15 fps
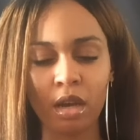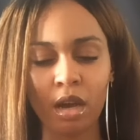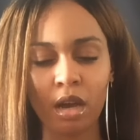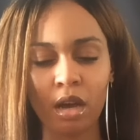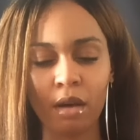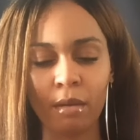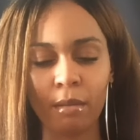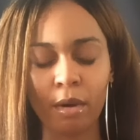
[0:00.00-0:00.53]

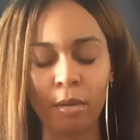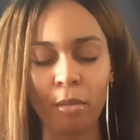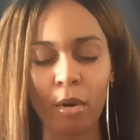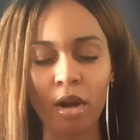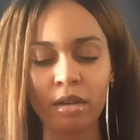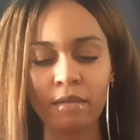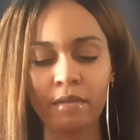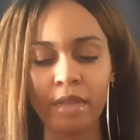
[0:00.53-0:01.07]
Um, a
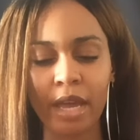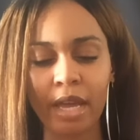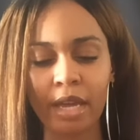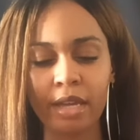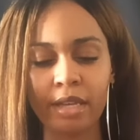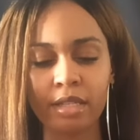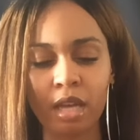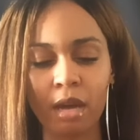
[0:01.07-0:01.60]
part of
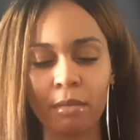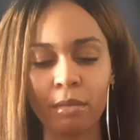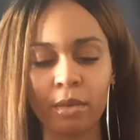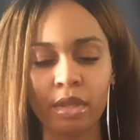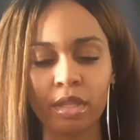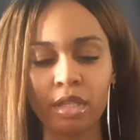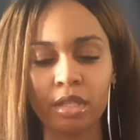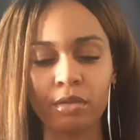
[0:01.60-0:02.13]
that is coming
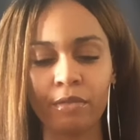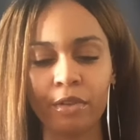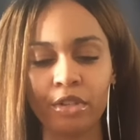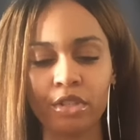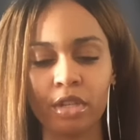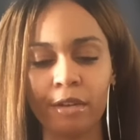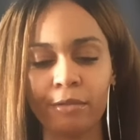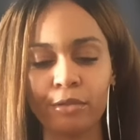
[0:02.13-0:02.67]
with this
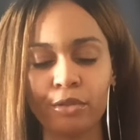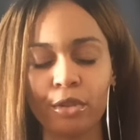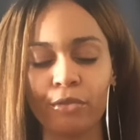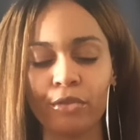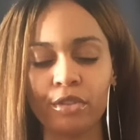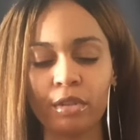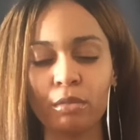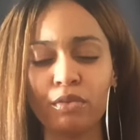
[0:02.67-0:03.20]
reverse devil. So
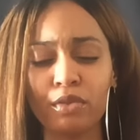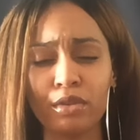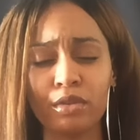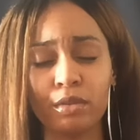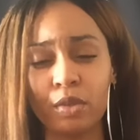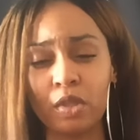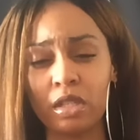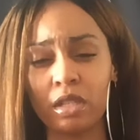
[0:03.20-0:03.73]
for some of you,
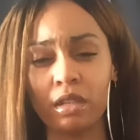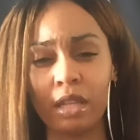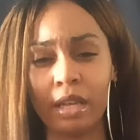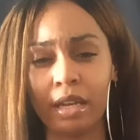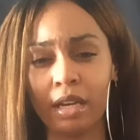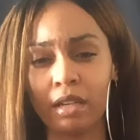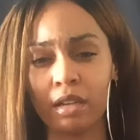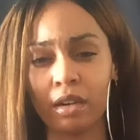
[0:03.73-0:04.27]
you were just in
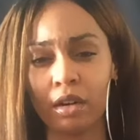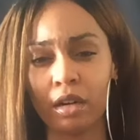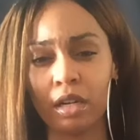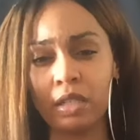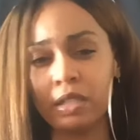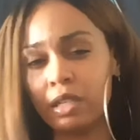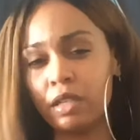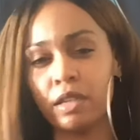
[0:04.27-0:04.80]
like
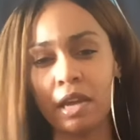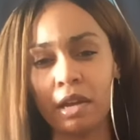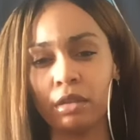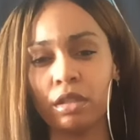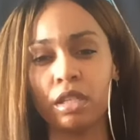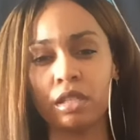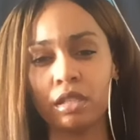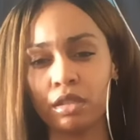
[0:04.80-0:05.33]
an
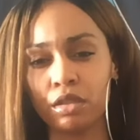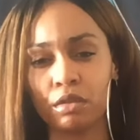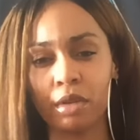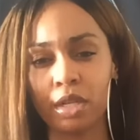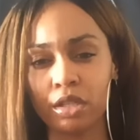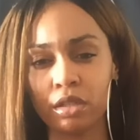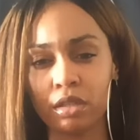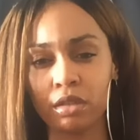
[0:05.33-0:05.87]
unhealthy
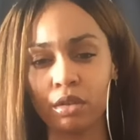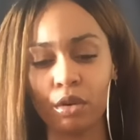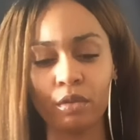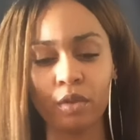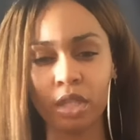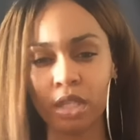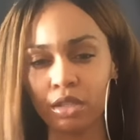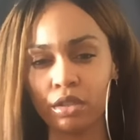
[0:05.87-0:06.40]
situation or
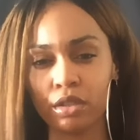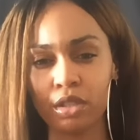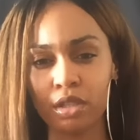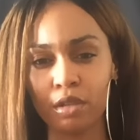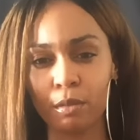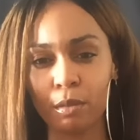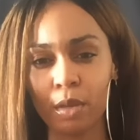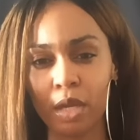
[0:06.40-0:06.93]

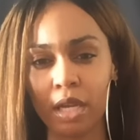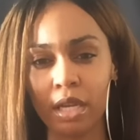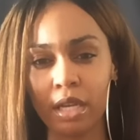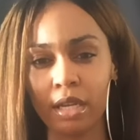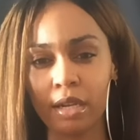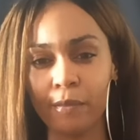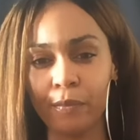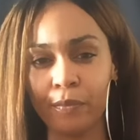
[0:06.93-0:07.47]
relationship,
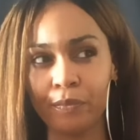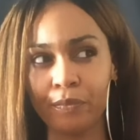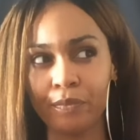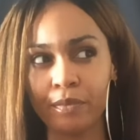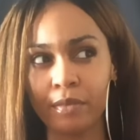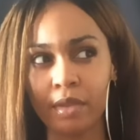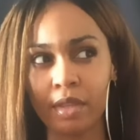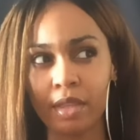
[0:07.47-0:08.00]
and
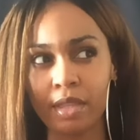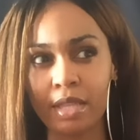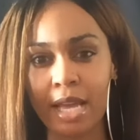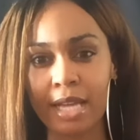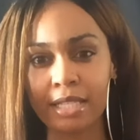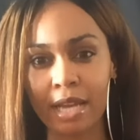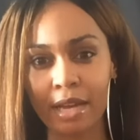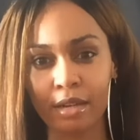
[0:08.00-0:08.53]

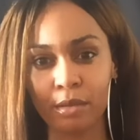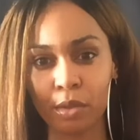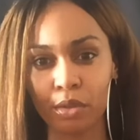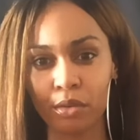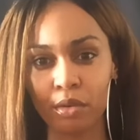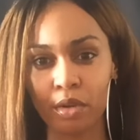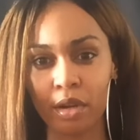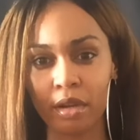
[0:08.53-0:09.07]
that's kind of what
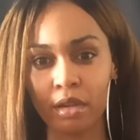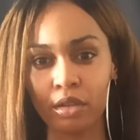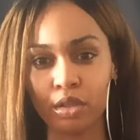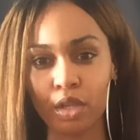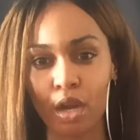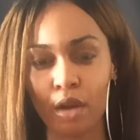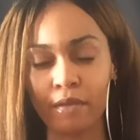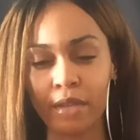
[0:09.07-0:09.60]
threw your
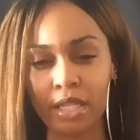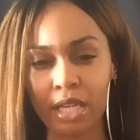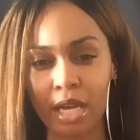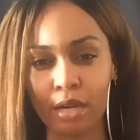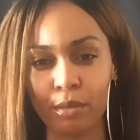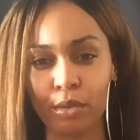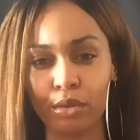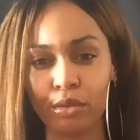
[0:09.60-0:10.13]
energy off. That's
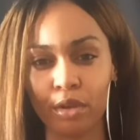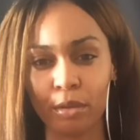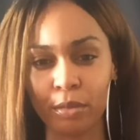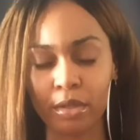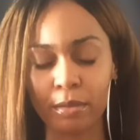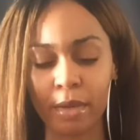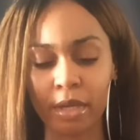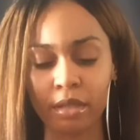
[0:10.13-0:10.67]
kind of what threw your
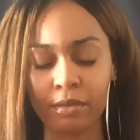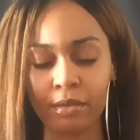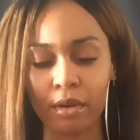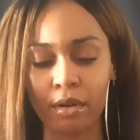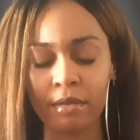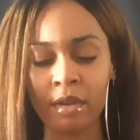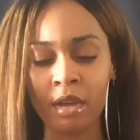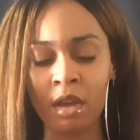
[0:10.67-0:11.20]
perspective off.